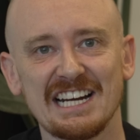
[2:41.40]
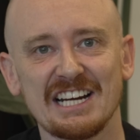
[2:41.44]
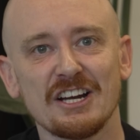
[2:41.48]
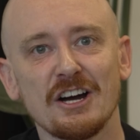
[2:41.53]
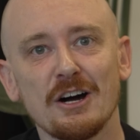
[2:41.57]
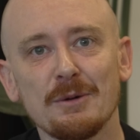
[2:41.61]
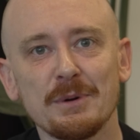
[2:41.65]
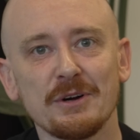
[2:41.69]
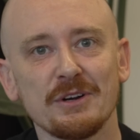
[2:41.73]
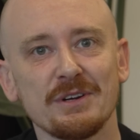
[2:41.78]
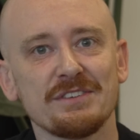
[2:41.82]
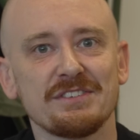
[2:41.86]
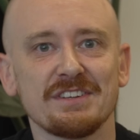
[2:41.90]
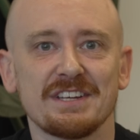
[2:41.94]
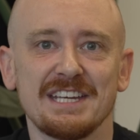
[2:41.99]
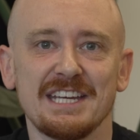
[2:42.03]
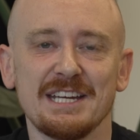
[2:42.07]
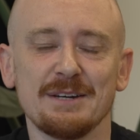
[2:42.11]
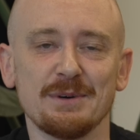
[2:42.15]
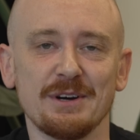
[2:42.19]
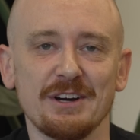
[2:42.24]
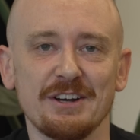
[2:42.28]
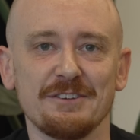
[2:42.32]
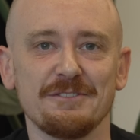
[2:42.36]
Combo is a
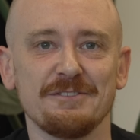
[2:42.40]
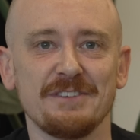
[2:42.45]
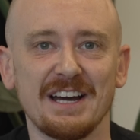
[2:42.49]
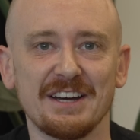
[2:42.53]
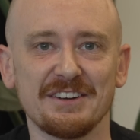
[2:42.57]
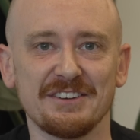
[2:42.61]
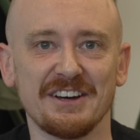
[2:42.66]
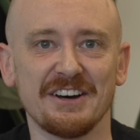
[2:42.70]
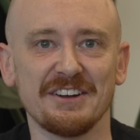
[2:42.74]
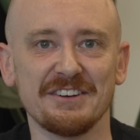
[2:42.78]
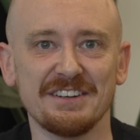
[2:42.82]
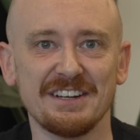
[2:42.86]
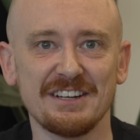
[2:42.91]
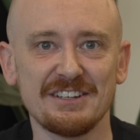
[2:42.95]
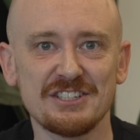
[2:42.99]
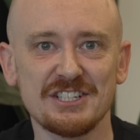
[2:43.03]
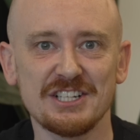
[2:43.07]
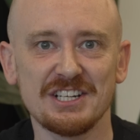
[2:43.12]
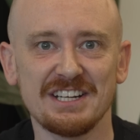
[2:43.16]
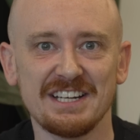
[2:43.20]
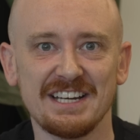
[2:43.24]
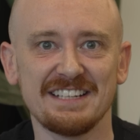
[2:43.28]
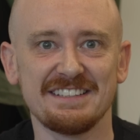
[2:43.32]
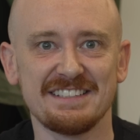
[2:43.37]
keyword found on
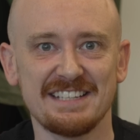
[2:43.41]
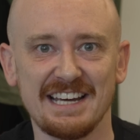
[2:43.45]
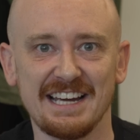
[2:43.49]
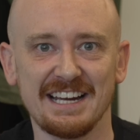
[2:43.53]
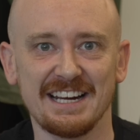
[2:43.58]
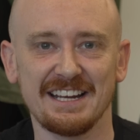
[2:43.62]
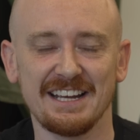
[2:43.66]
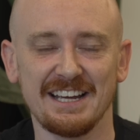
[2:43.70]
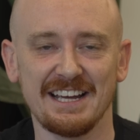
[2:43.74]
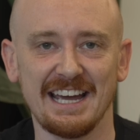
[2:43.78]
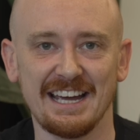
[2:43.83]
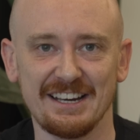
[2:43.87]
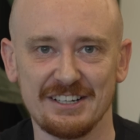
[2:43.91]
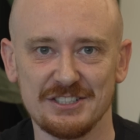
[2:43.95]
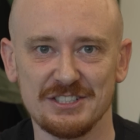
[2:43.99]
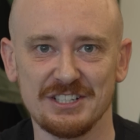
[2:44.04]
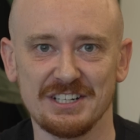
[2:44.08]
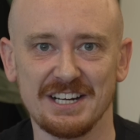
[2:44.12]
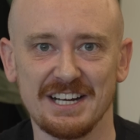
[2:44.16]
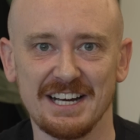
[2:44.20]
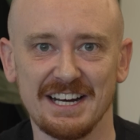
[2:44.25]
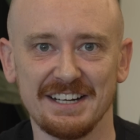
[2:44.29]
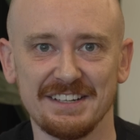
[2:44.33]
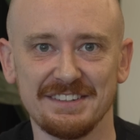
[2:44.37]
Ninja attack
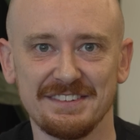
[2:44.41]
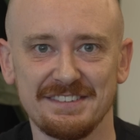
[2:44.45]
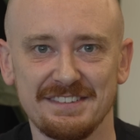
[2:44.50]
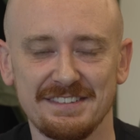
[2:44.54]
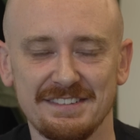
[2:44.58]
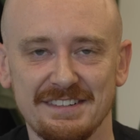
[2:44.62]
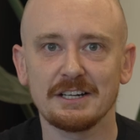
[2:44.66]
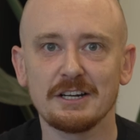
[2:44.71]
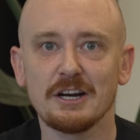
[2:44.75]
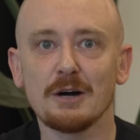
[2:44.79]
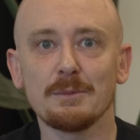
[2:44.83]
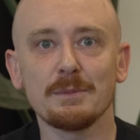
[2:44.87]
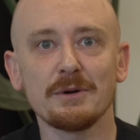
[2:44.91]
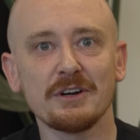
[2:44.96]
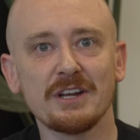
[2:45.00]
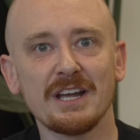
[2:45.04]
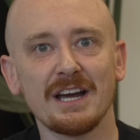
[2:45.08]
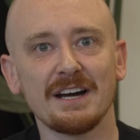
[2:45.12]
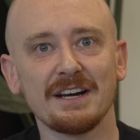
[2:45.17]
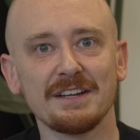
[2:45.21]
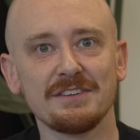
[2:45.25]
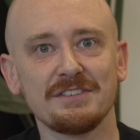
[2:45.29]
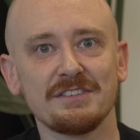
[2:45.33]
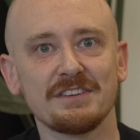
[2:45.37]
action cards. Combo
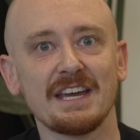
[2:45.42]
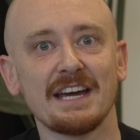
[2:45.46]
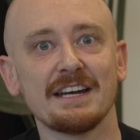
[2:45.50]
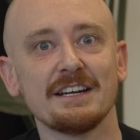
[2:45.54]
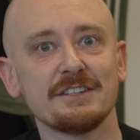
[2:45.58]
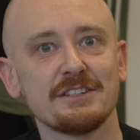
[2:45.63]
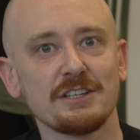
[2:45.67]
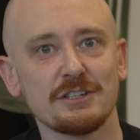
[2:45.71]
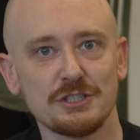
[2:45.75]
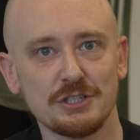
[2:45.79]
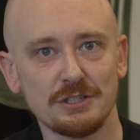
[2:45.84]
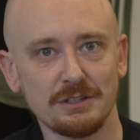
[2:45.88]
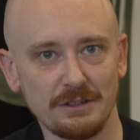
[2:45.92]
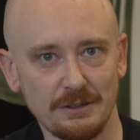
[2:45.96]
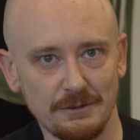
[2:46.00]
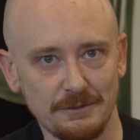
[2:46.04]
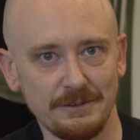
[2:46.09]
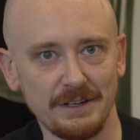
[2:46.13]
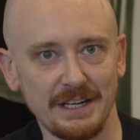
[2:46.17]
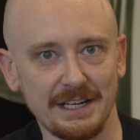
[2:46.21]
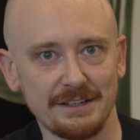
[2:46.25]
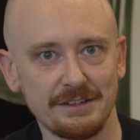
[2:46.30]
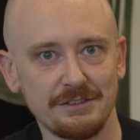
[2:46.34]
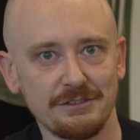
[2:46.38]
cards gain additional
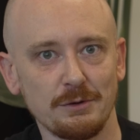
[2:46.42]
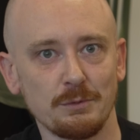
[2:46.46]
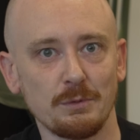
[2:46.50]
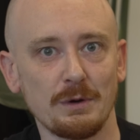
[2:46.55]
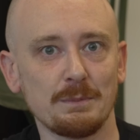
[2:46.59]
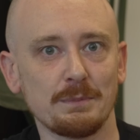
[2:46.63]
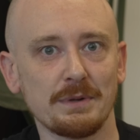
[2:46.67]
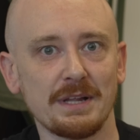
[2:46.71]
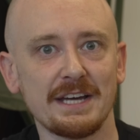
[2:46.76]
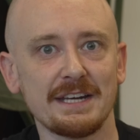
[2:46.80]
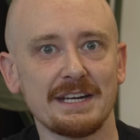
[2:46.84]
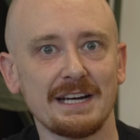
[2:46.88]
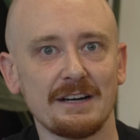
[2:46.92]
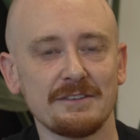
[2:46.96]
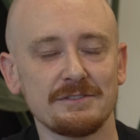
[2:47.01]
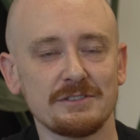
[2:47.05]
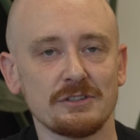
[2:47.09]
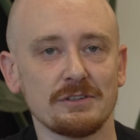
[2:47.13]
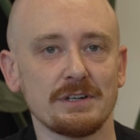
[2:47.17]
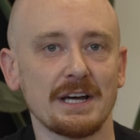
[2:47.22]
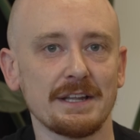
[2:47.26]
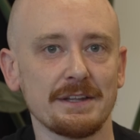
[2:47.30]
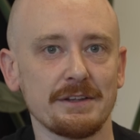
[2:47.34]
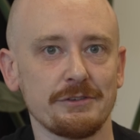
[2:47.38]
effects when played
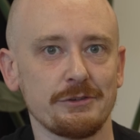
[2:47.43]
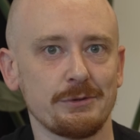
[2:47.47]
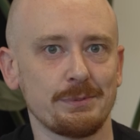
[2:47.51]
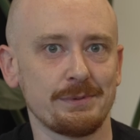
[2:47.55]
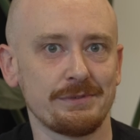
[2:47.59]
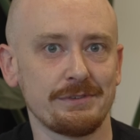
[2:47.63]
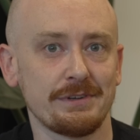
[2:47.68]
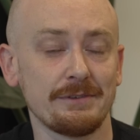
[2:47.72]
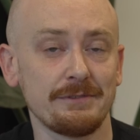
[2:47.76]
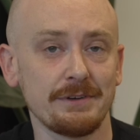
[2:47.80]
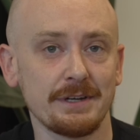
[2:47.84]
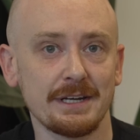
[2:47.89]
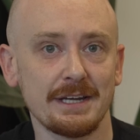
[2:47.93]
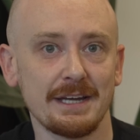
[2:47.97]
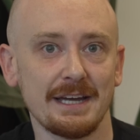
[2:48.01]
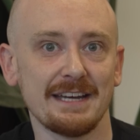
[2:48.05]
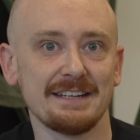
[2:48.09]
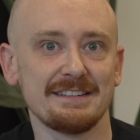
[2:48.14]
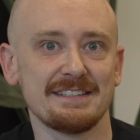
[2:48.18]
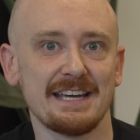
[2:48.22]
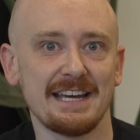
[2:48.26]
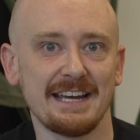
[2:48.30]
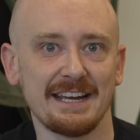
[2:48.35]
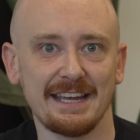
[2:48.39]
after another specific
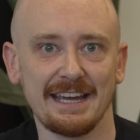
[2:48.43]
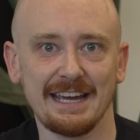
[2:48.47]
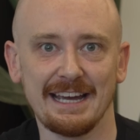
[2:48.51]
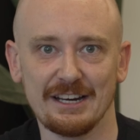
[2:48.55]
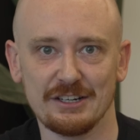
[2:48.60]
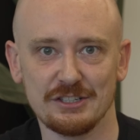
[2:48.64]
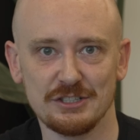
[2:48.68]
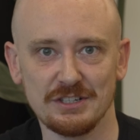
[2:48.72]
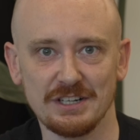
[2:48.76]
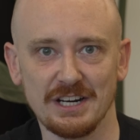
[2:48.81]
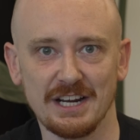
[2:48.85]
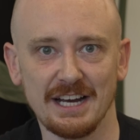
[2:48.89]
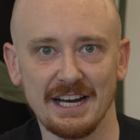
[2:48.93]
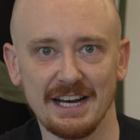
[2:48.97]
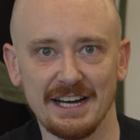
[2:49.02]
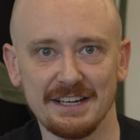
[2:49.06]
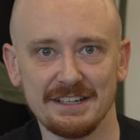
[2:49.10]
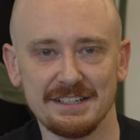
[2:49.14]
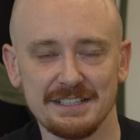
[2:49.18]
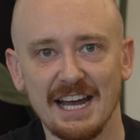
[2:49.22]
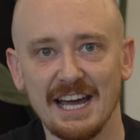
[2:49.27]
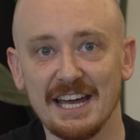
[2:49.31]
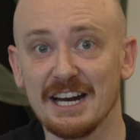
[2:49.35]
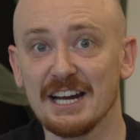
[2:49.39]
attack action
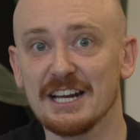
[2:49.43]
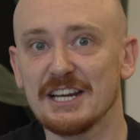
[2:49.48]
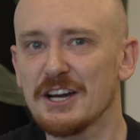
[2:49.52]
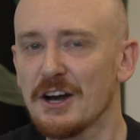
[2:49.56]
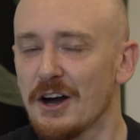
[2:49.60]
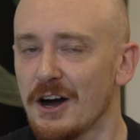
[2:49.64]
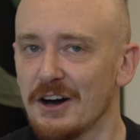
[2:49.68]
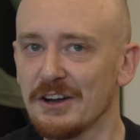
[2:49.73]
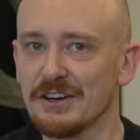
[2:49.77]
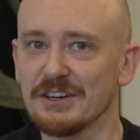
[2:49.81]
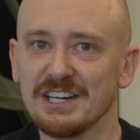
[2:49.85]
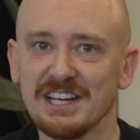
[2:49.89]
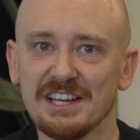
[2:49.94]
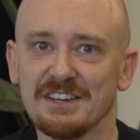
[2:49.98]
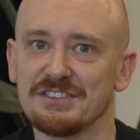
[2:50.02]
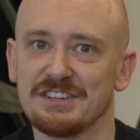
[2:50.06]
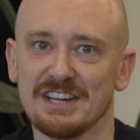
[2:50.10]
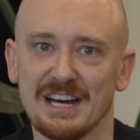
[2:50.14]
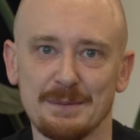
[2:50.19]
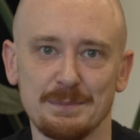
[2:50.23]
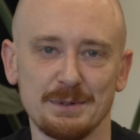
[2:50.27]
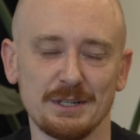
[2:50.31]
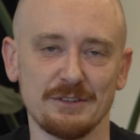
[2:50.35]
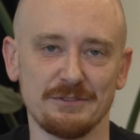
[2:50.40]
card. An iconic
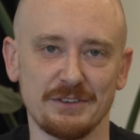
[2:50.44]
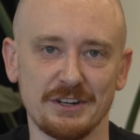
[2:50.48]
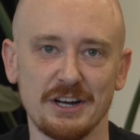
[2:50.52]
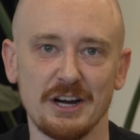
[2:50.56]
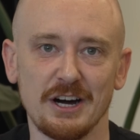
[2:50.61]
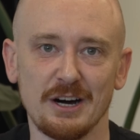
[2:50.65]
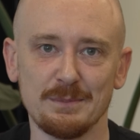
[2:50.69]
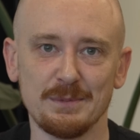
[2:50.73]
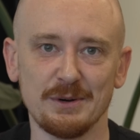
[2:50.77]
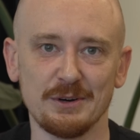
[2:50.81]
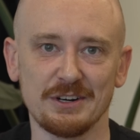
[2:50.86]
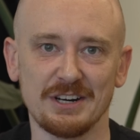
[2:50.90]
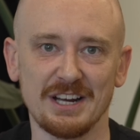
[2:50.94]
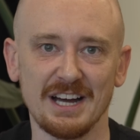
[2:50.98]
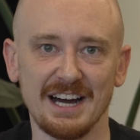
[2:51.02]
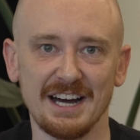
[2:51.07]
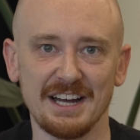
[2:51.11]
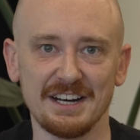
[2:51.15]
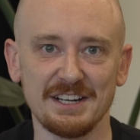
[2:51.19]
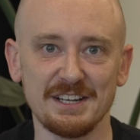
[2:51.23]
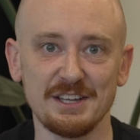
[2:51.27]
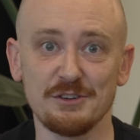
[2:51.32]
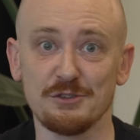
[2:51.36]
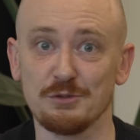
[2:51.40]
example of a combo
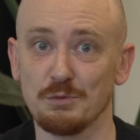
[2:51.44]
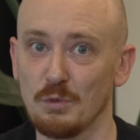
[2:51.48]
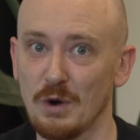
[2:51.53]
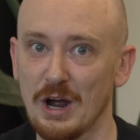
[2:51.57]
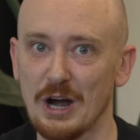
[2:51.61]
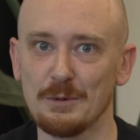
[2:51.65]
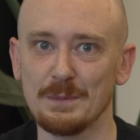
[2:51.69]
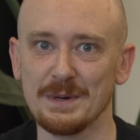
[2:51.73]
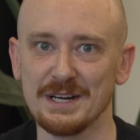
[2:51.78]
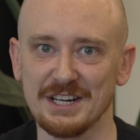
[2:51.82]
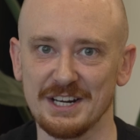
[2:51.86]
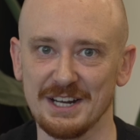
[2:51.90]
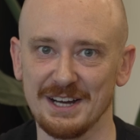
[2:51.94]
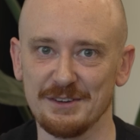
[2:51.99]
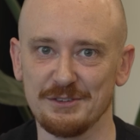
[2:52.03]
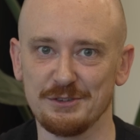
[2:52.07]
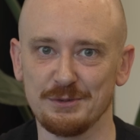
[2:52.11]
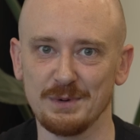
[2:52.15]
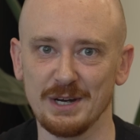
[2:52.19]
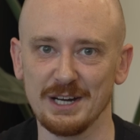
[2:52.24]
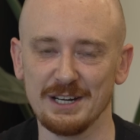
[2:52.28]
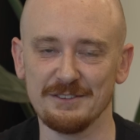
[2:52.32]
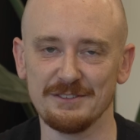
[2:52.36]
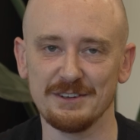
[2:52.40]
card is Whelming
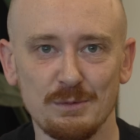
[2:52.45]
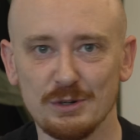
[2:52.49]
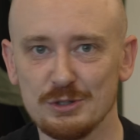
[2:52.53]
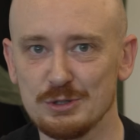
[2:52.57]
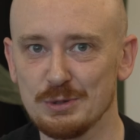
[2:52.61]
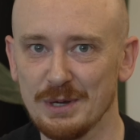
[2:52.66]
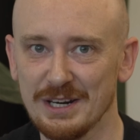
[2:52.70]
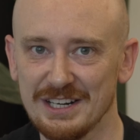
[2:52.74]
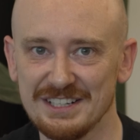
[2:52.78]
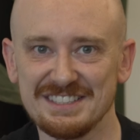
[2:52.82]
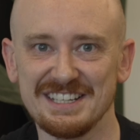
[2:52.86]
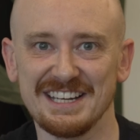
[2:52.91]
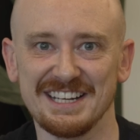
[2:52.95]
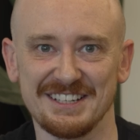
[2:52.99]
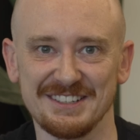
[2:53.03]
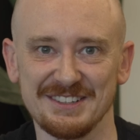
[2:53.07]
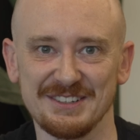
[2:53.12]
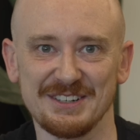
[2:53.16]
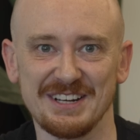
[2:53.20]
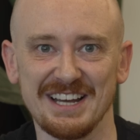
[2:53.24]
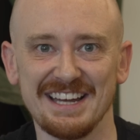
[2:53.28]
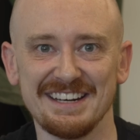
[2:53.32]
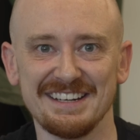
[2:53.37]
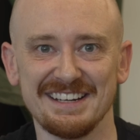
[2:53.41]
Gust Wave, which we're going to take a
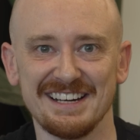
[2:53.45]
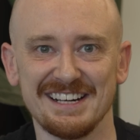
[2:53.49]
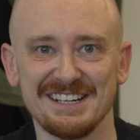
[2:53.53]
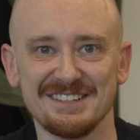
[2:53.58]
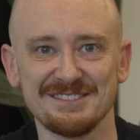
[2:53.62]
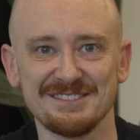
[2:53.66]
look at now.